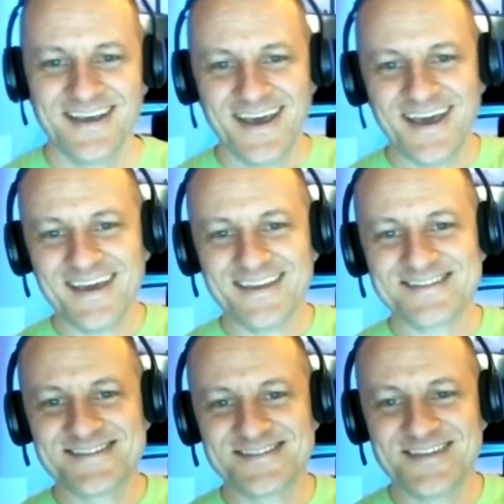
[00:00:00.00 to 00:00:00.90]
Hey,
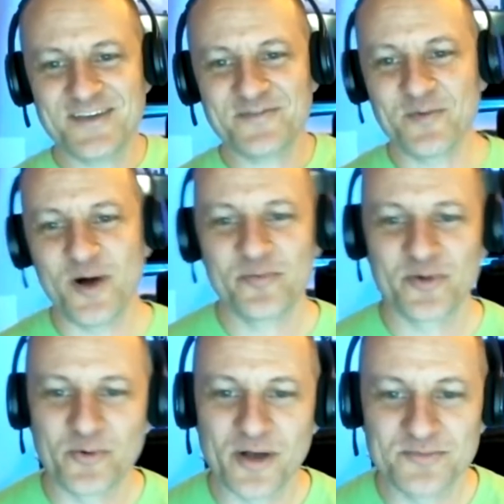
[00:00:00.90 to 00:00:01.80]
this is Dave from
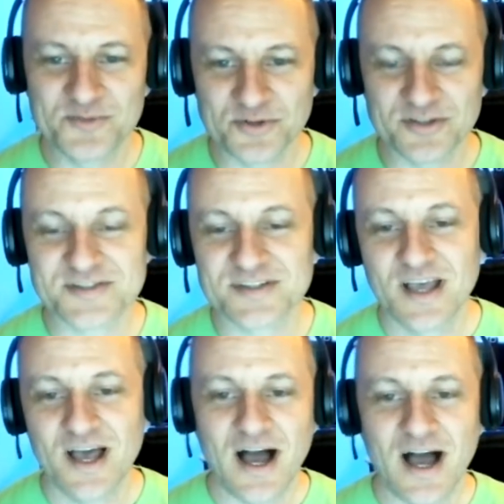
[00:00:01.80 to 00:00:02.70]
AllProWebTools.
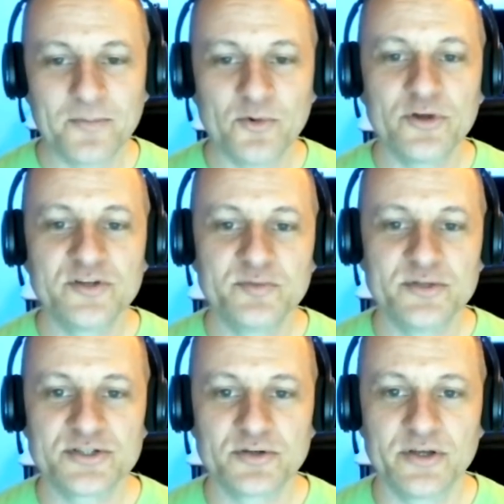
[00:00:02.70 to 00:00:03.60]
I'm going
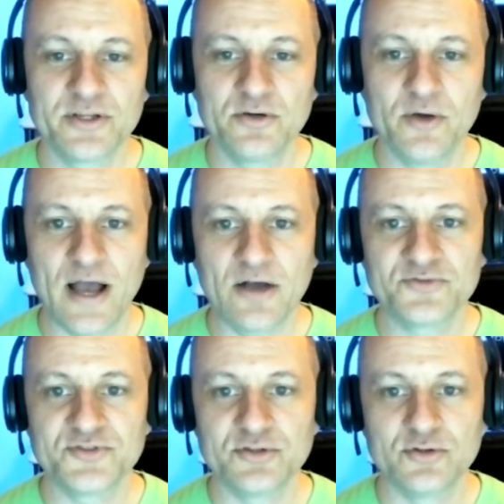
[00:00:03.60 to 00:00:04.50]
to be showing you how
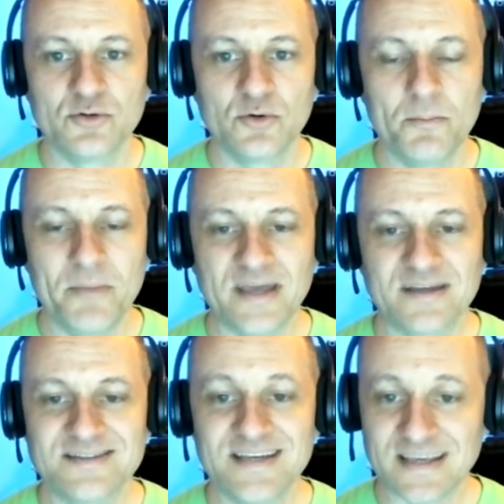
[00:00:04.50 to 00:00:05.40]
to
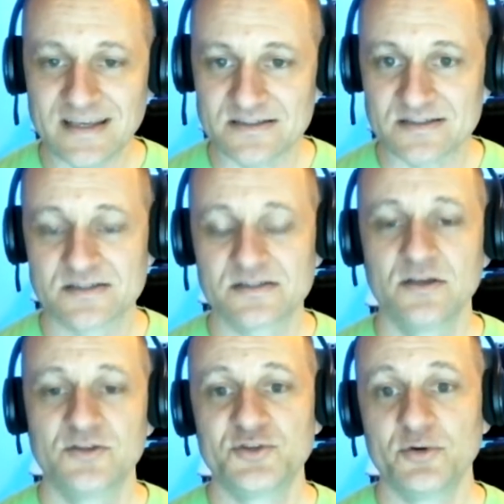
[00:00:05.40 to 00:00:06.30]
make tickets
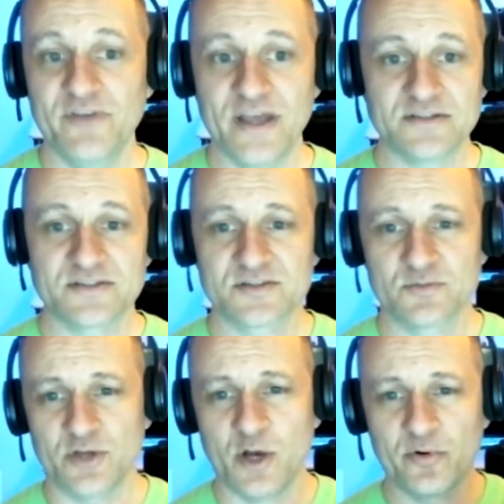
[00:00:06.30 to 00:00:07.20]
to events
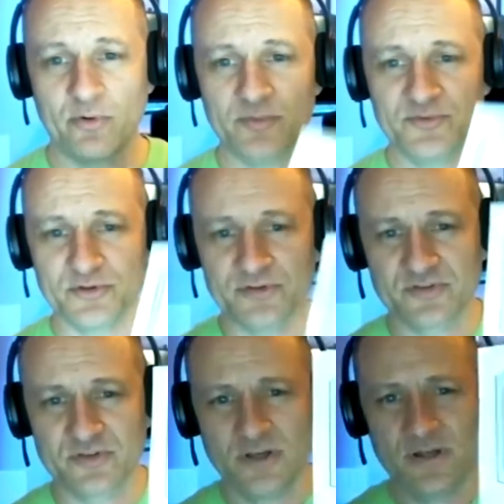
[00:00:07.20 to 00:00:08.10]
with
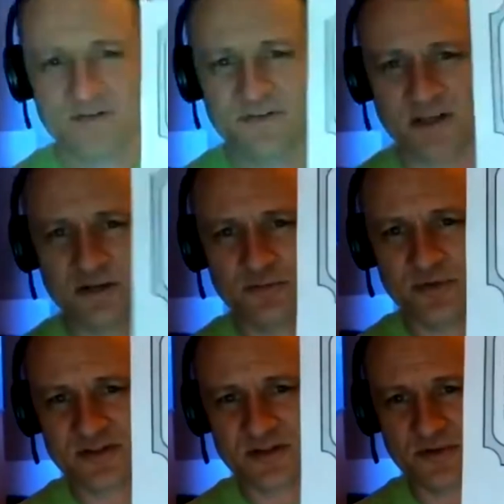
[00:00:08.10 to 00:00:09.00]
AllProWebTools. Ticket would
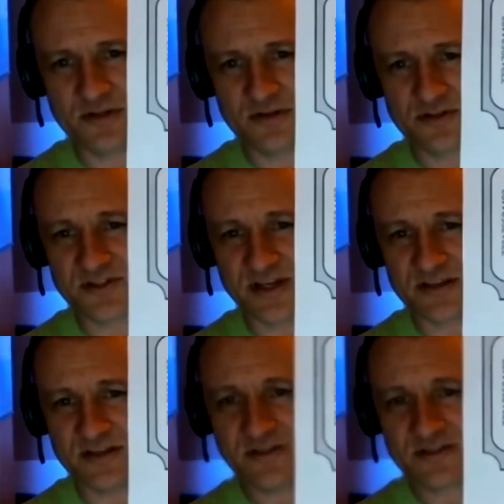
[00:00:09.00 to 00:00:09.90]
be something that looks
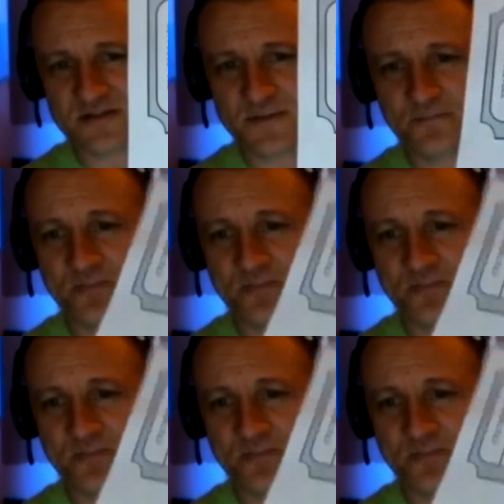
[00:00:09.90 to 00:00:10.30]
like this.